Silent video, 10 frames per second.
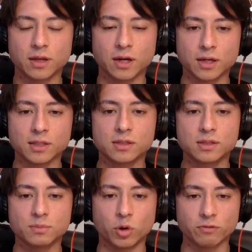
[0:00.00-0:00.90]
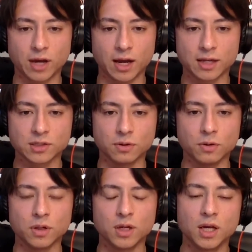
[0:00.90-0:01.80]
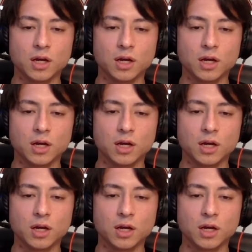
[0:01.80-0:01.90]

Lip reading: that it's more of a hassle.